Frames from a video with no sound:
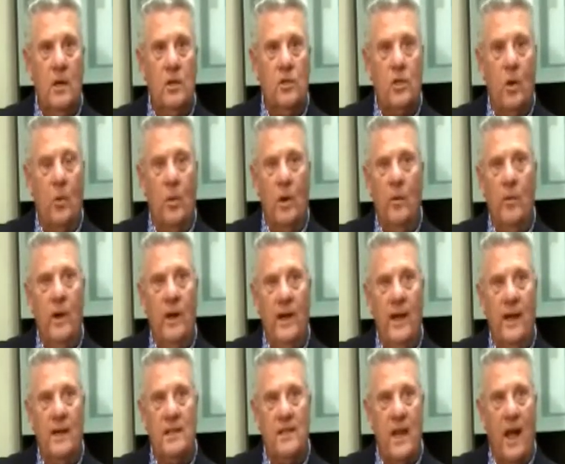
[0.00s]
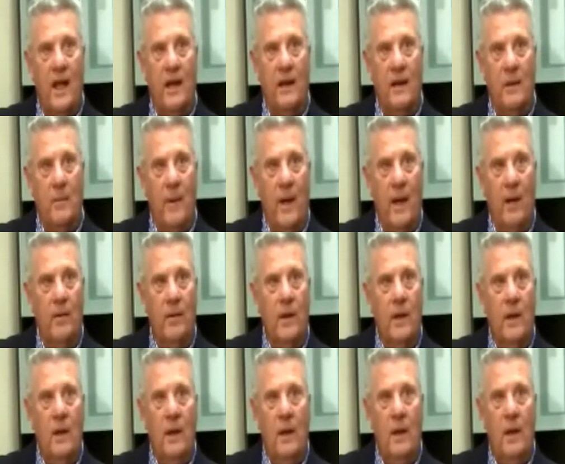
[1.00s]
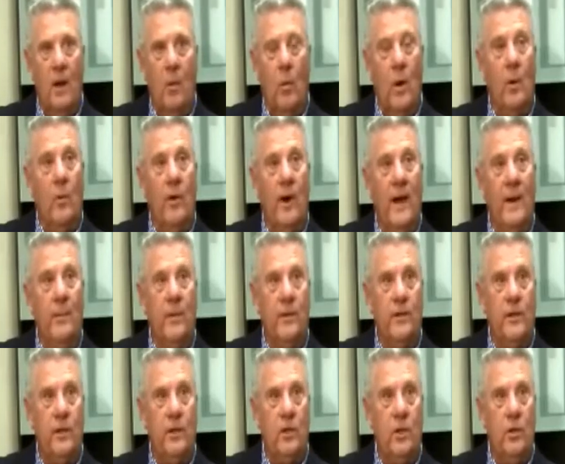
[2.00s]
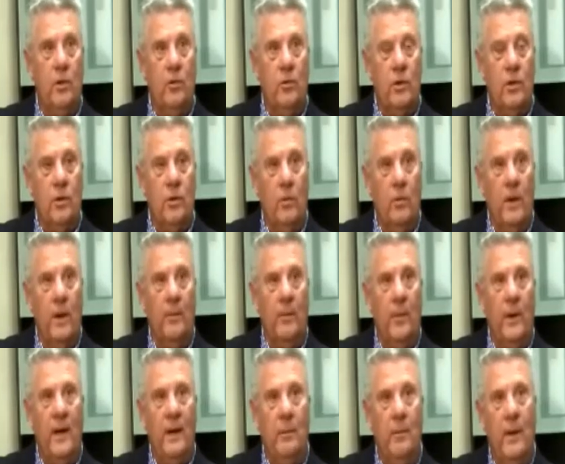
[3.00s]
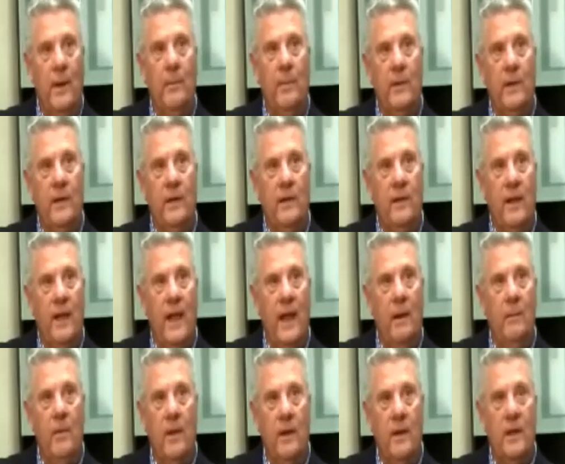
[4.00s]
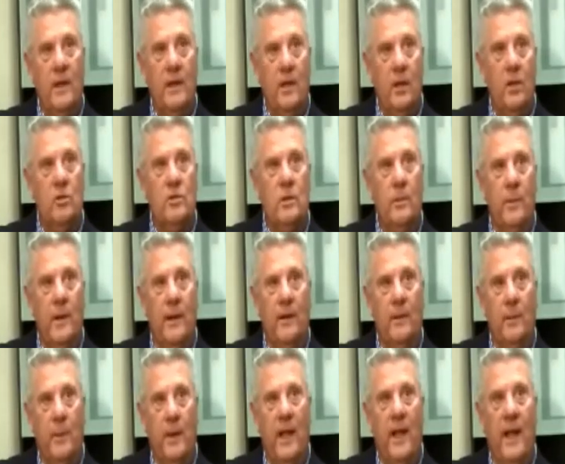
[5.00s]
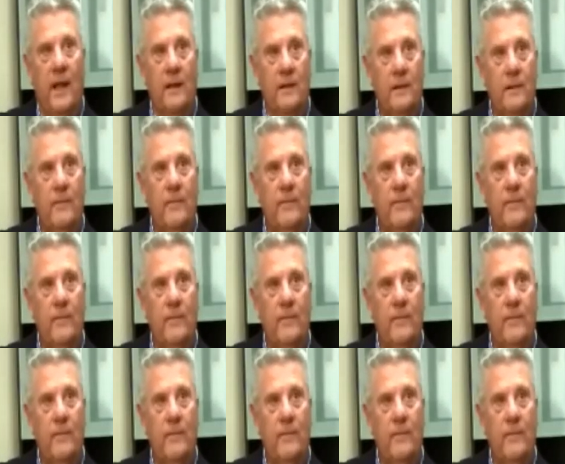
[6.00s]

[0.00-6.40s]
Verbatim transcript: So we're really excited about uh, what we're able to do to uh, bring people into the game that didn't used to be able to play it.